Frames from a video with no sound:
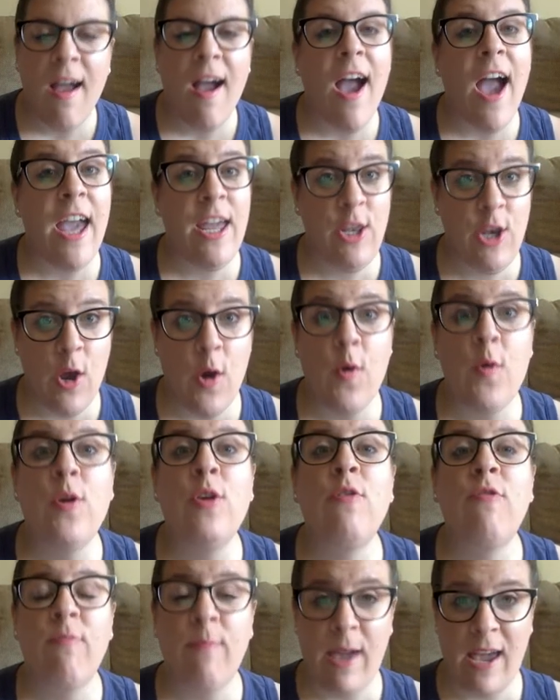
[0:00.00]
I know
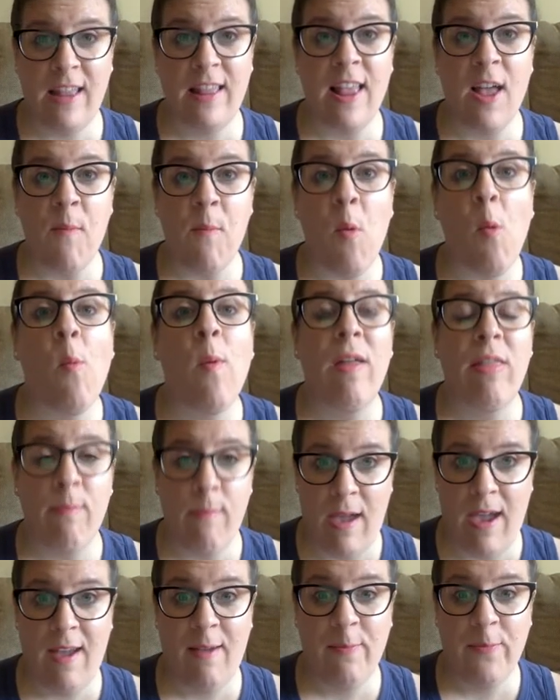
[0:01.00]
you've made them with
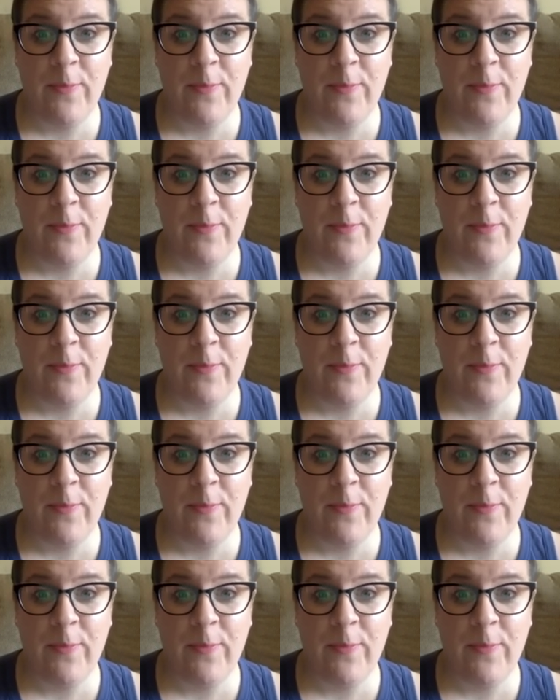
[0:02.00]
me.